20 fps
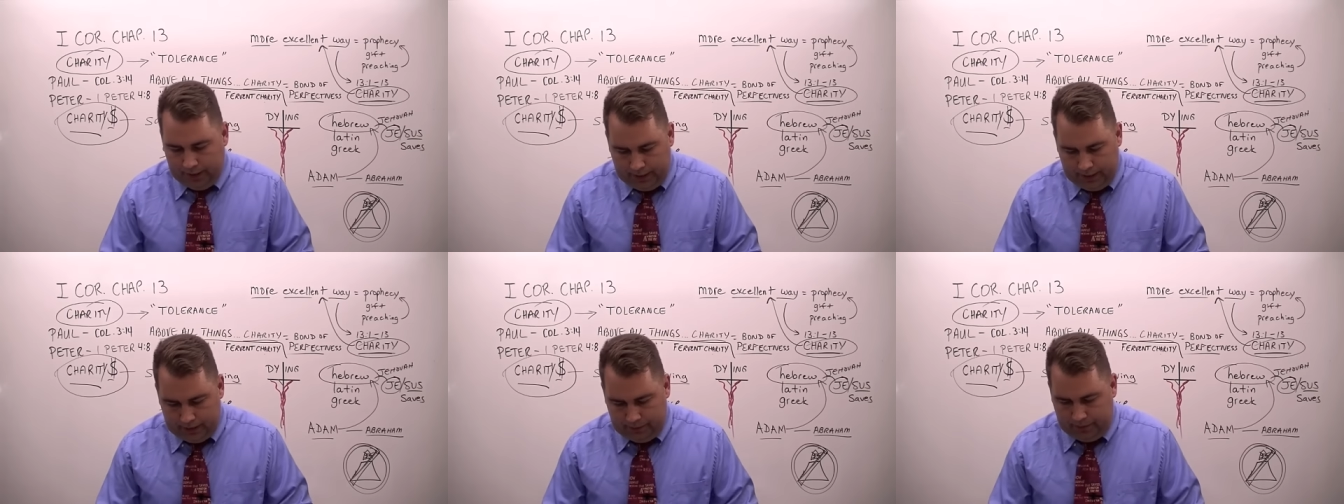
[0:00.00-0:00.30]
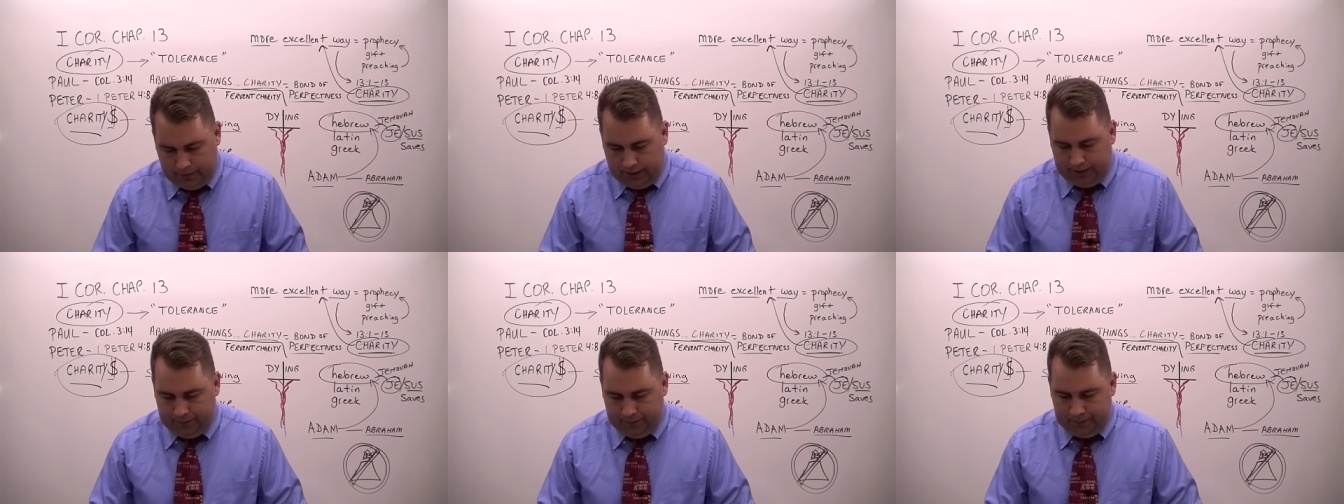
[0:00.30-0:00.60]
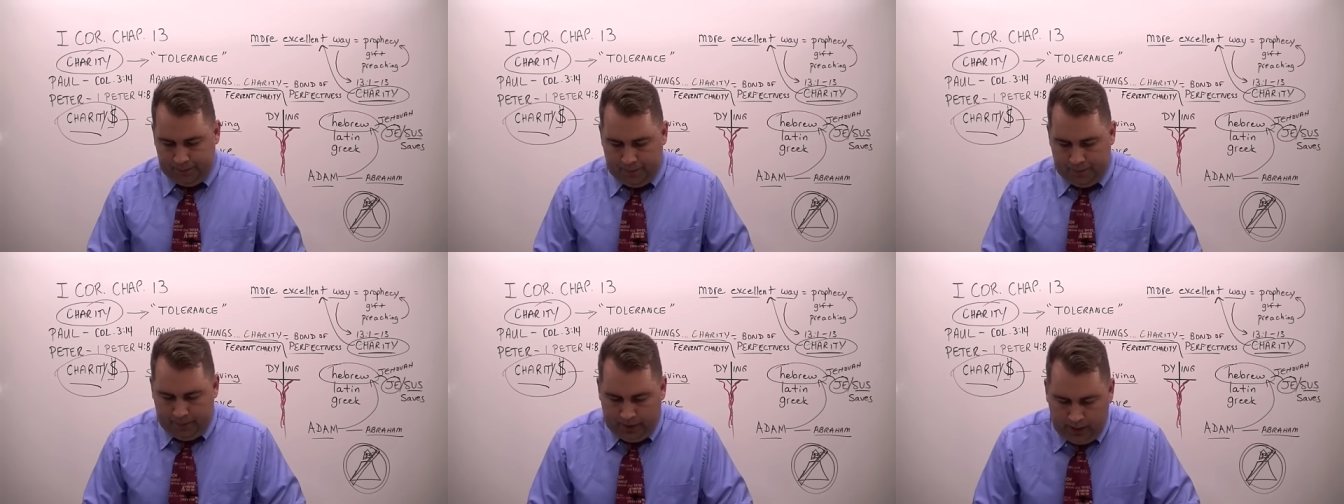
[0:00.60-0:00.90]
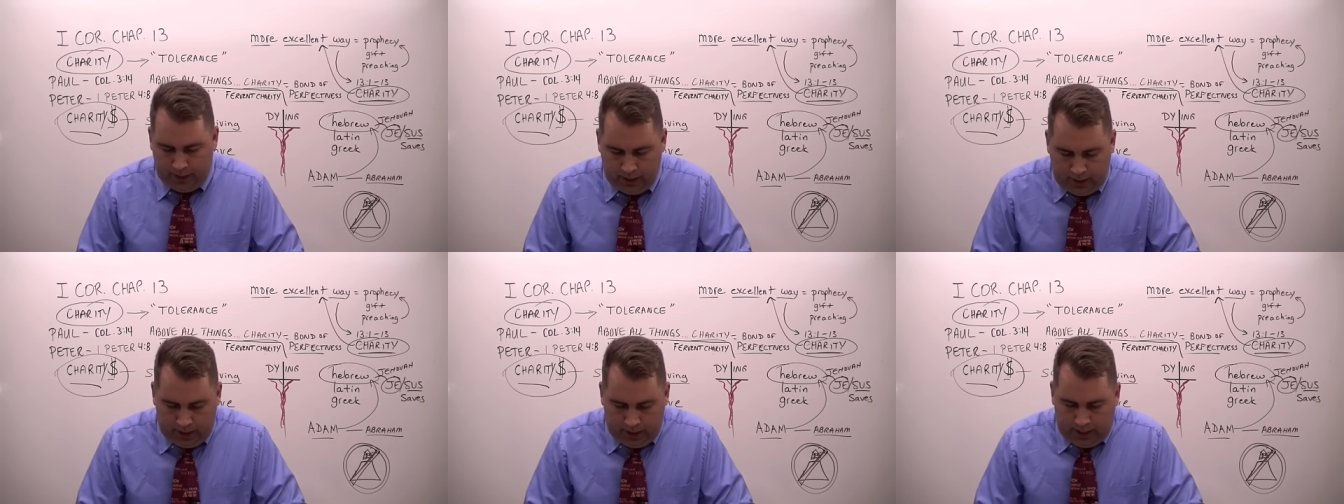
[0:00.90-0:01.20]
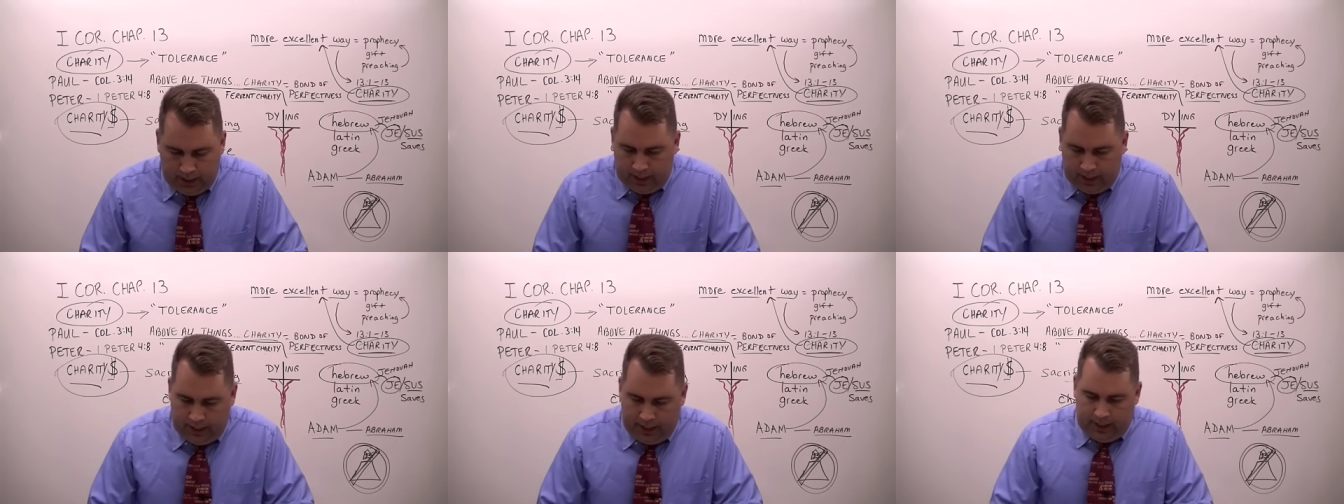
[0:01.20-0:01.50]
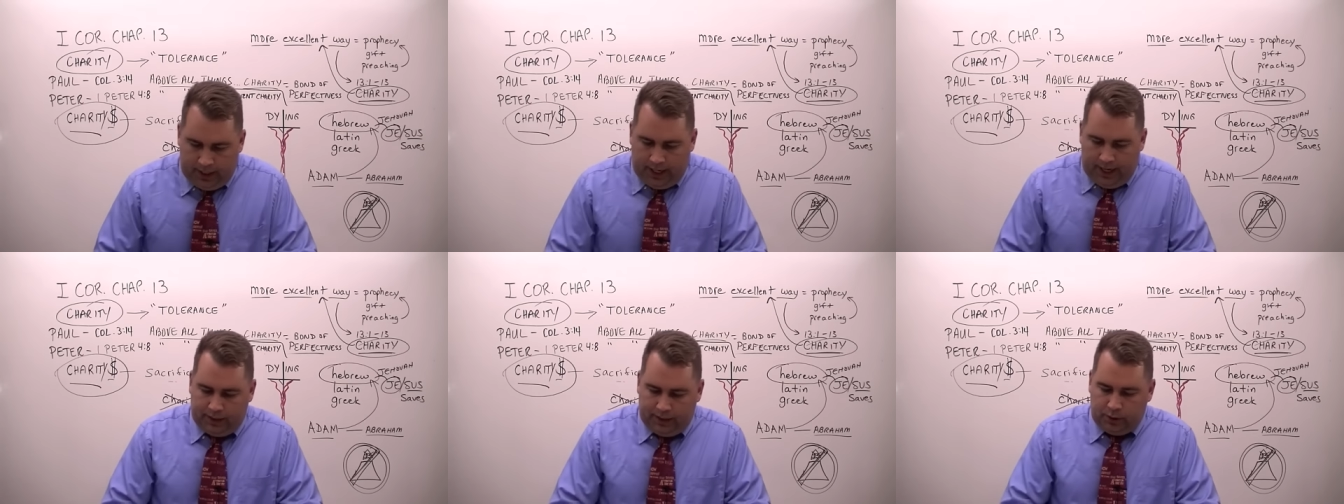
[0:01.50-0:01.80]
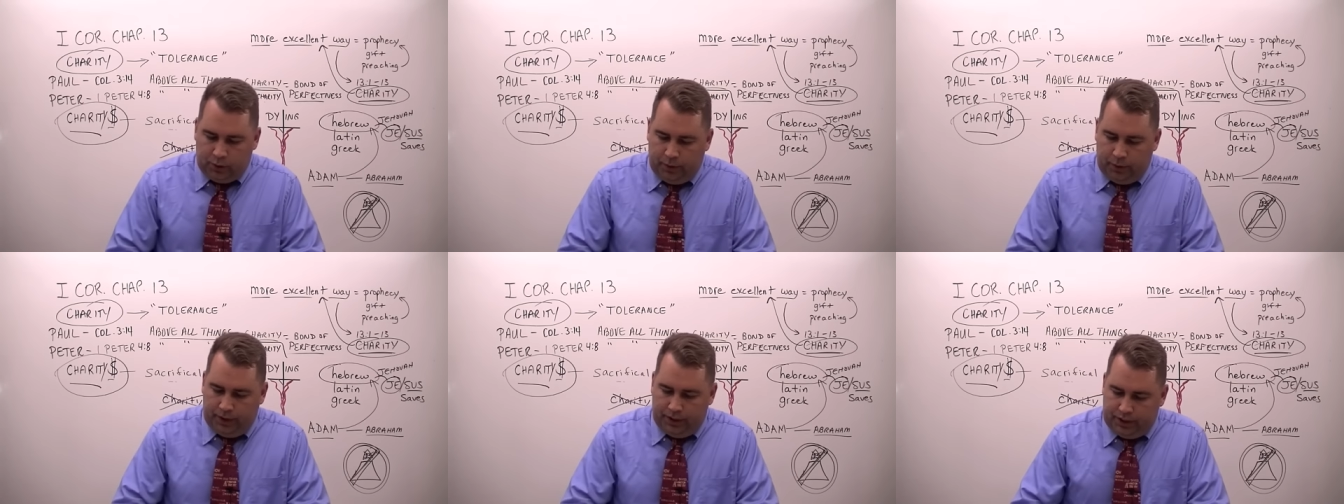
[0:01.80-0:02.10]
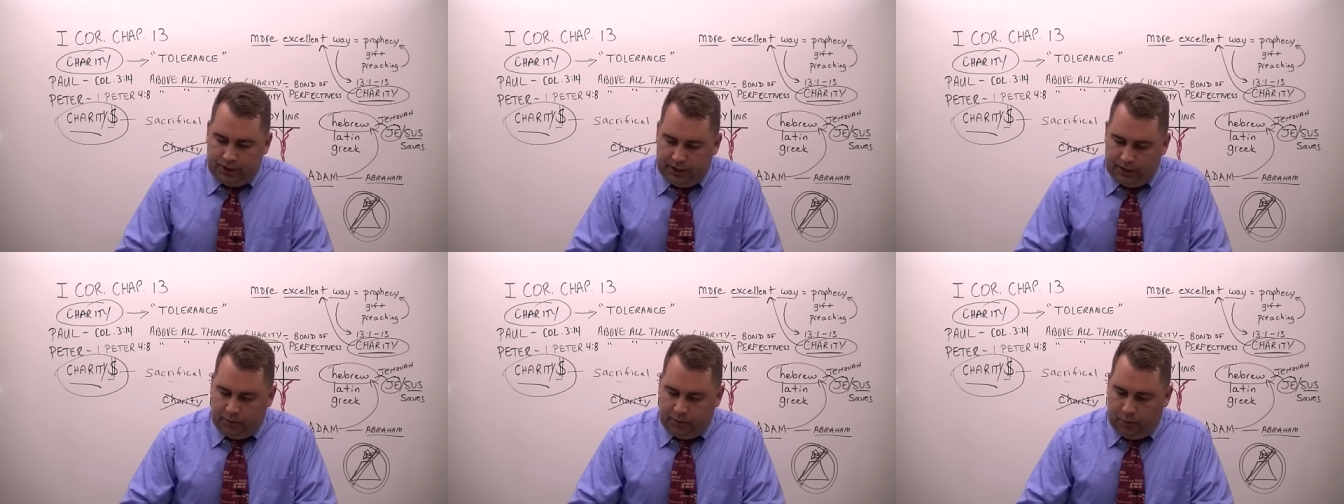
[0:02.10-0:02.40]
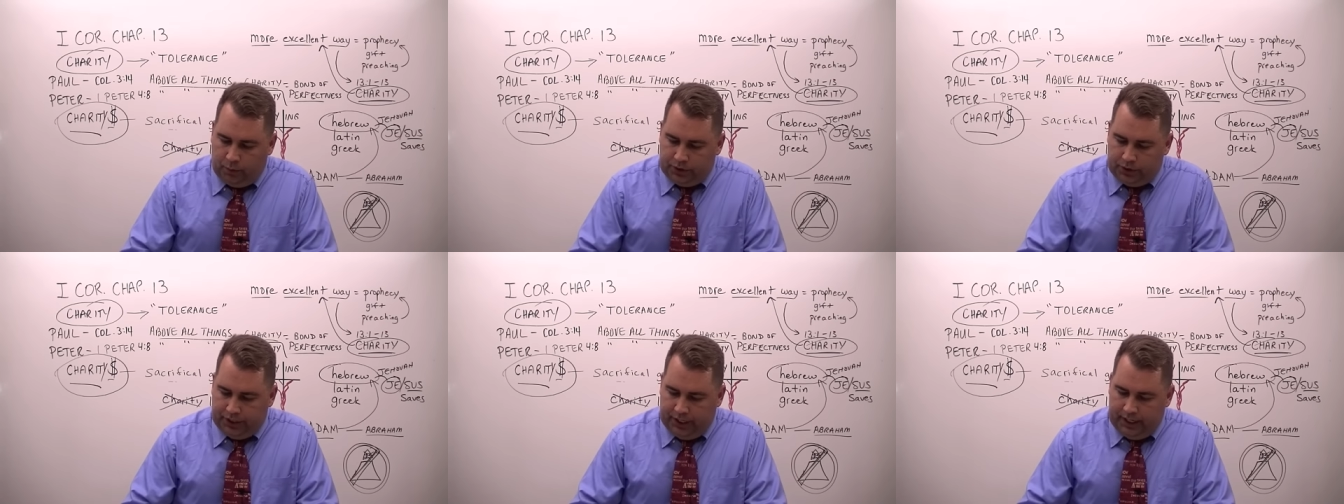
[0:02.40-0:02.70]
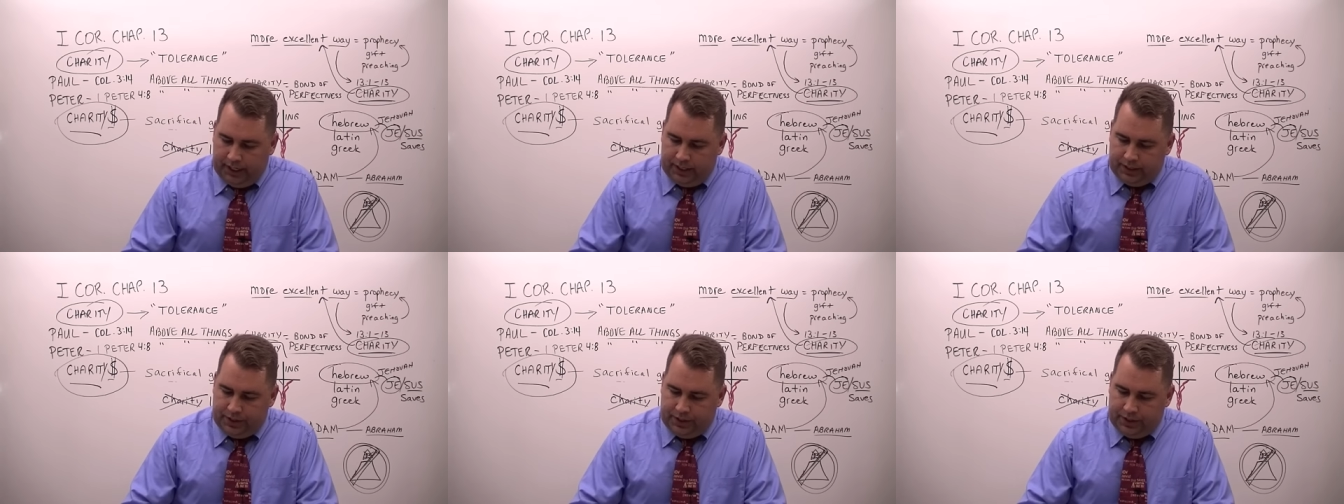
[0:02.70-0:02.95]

That's fine in Acts 26 14,